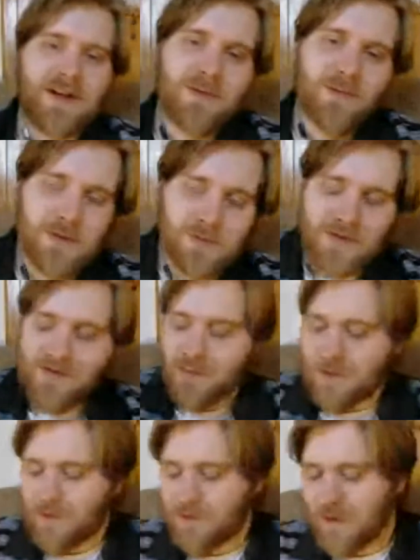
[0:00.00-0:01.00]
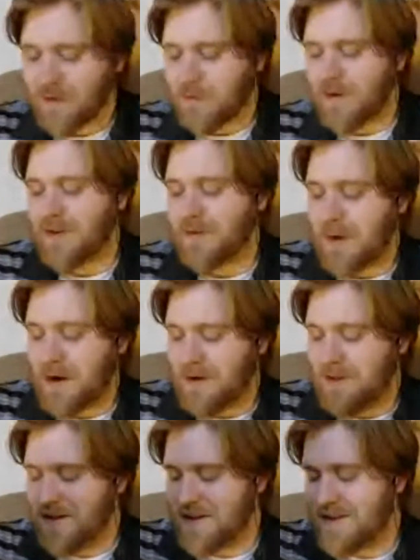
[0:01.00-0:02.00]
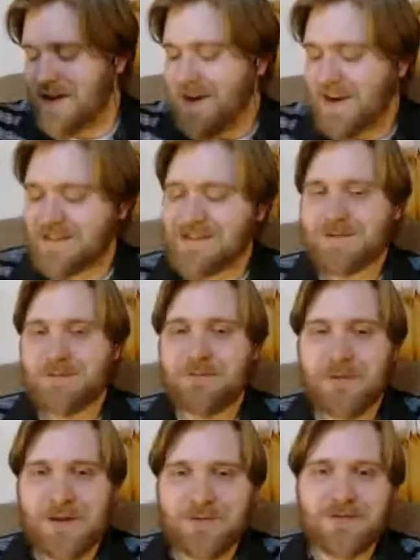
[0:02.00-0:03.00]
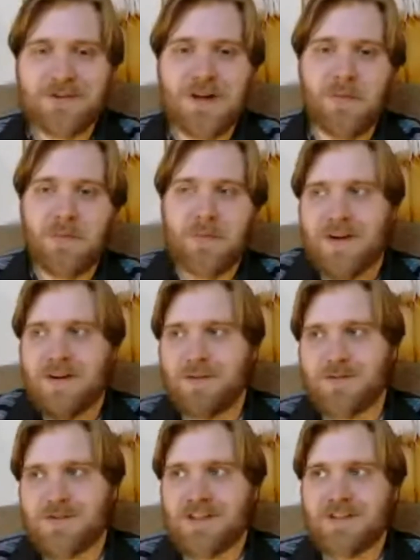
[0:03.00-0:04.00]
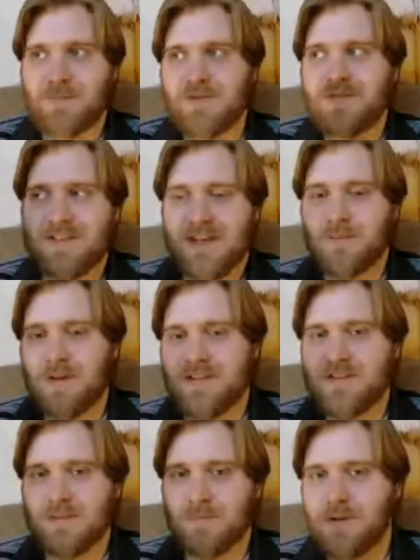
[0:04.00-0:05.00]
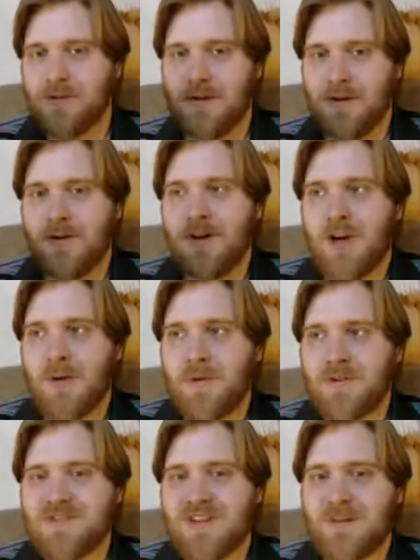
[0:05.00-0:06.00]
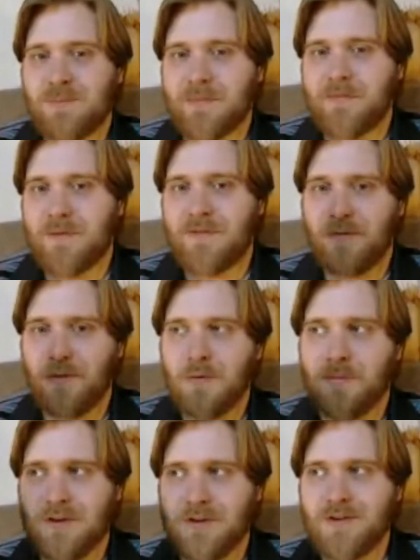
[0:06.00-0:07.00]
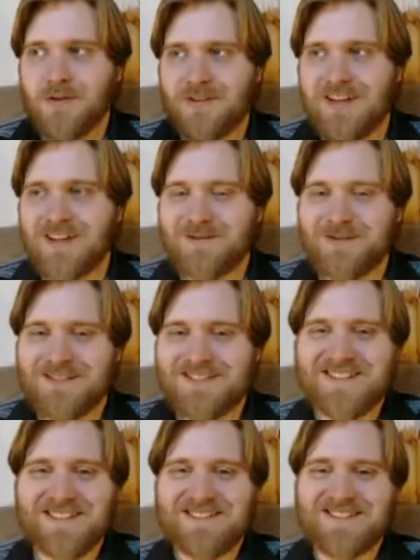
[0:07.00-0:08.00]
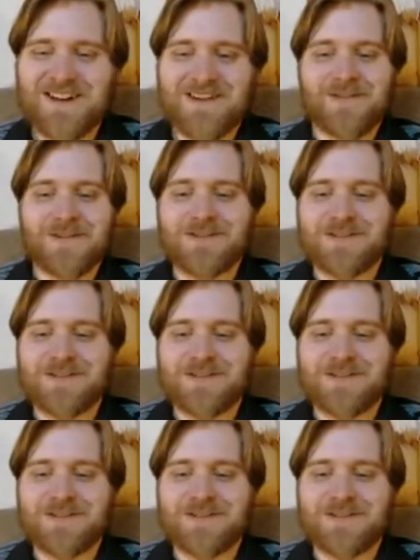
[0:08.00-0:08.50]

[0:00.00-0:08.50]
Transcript: anymore. But it's one of those things. But apparently, because when I was reading up about it, it was like supposed to take place on Pluto, but it was like before Pluto was discovered.